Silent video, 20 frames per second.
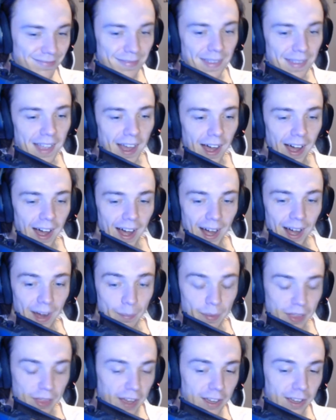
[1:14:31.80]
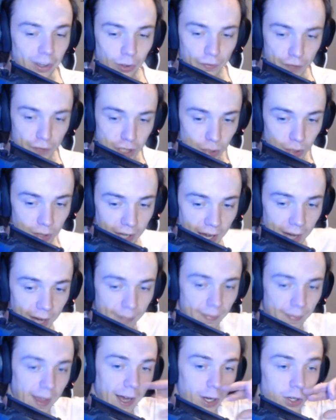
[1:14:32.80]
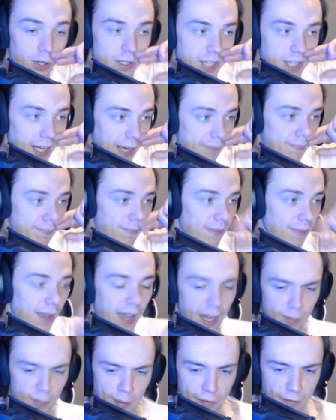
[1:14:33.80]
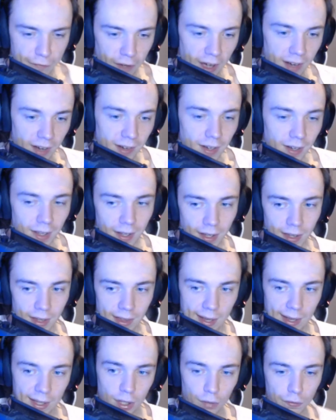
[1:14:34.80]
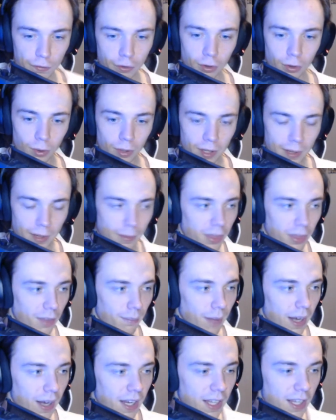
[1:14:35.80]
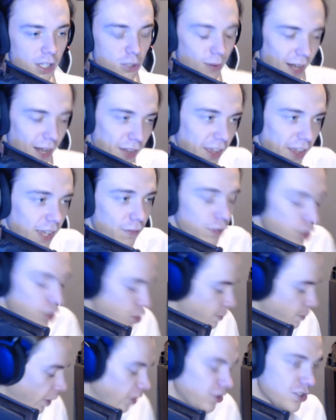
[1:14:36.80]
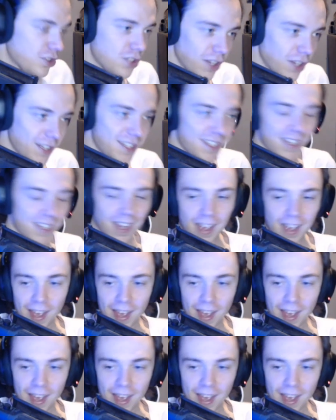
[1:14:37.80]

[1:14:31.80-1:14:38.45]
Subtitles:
But thank you all for tuning in. Had a good time. Had a bit of fun. Thank you for all the money as well. Thank you for the sponsors.